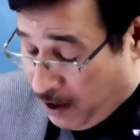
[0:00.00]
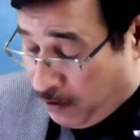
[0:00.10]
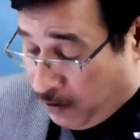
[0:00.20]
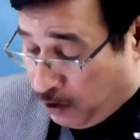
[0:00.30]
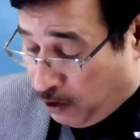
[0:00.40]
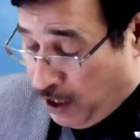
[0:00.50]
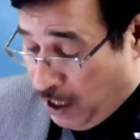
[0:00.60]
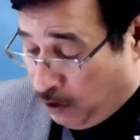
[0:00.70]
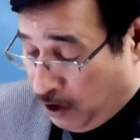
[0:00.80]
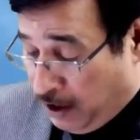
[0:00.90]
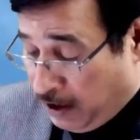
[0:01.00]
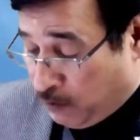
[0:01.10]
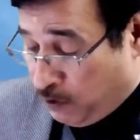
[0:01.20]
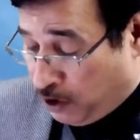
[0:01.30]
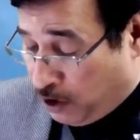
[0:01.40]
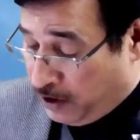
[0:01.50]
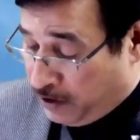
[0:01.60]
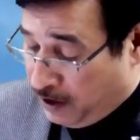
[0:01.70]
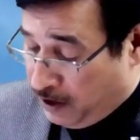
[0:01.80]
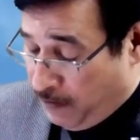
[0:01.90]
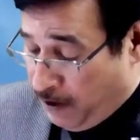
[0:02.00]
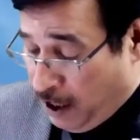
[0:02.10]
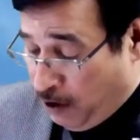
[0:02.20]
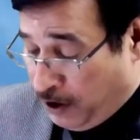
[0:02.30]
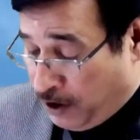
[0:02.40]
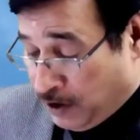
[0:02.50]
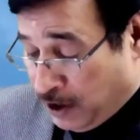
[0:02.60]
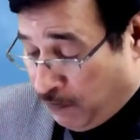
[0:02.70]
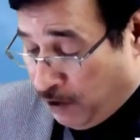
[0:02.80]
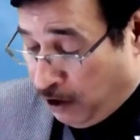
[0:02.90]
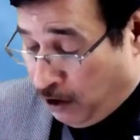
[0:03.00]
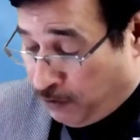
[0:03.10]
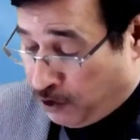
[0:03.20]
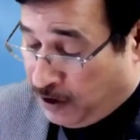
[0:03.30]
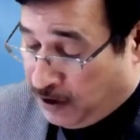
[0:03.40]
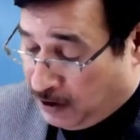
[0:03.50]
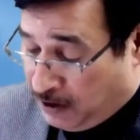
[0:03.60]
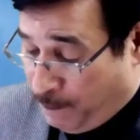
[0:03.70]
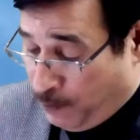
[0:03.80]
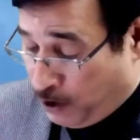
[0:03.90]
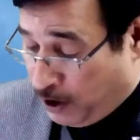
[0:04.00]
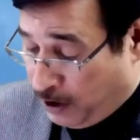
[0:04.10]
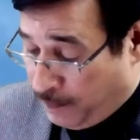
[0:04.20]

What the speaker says: So now the next question is how intrinsic value of shares is computed.